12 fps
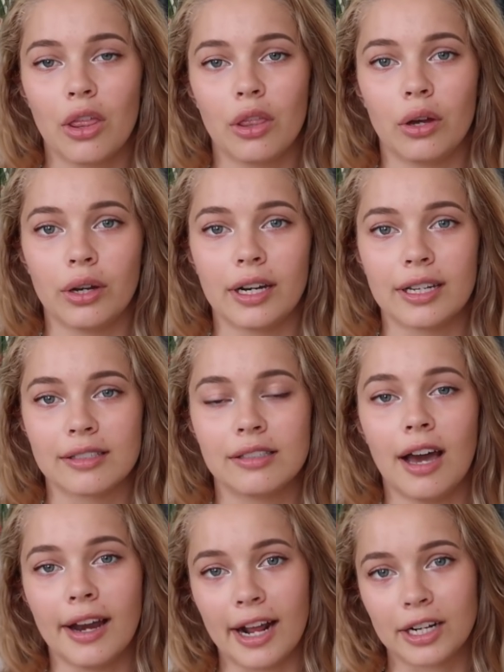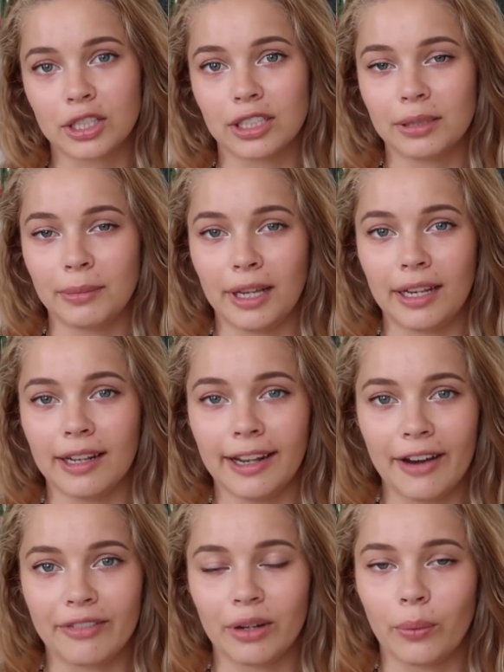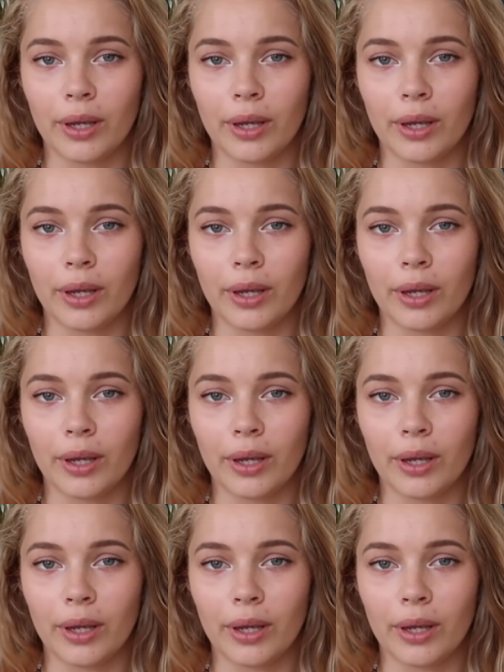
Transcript: though that does not actually mean that every